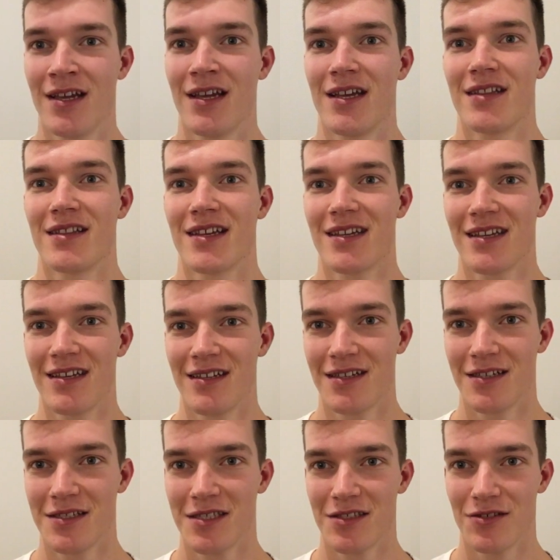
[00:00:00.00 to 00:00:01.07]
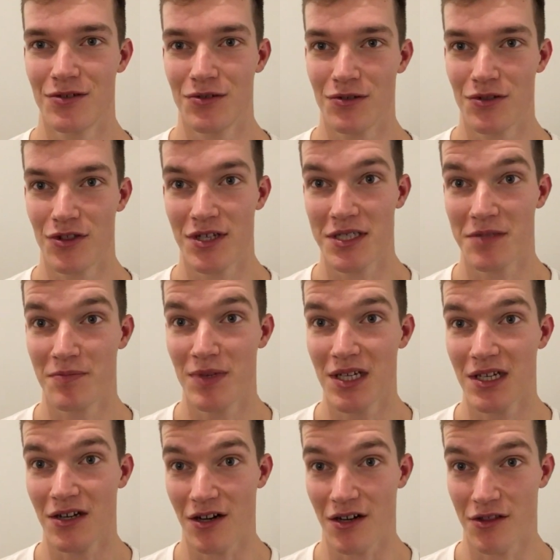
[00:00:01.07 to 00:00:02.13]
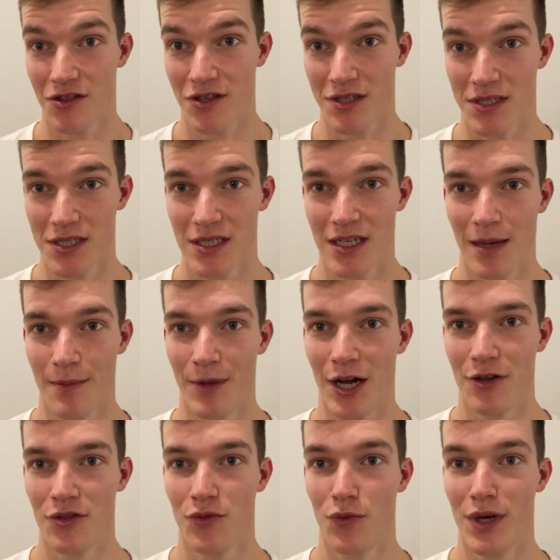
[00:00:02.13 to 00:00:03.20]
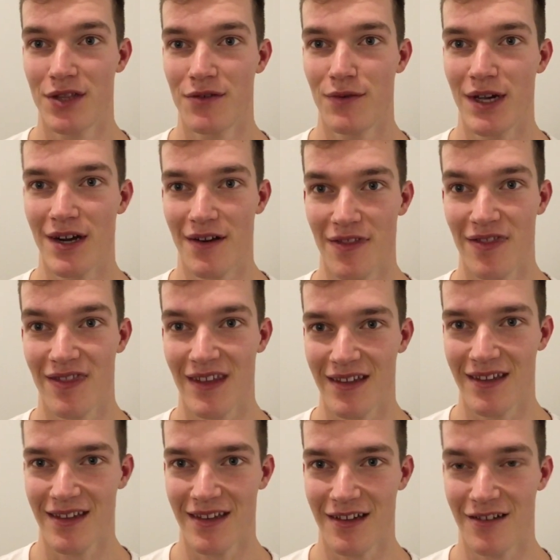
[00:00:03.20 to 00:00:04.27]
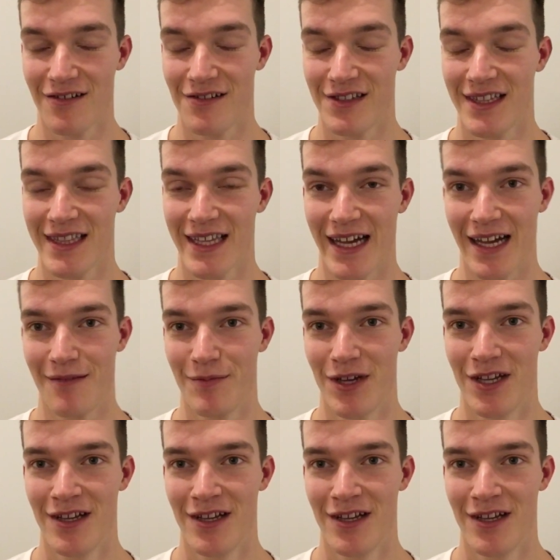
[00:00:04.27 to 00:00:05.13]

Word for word: And the key is to just be conscious about what we are thinking all the time.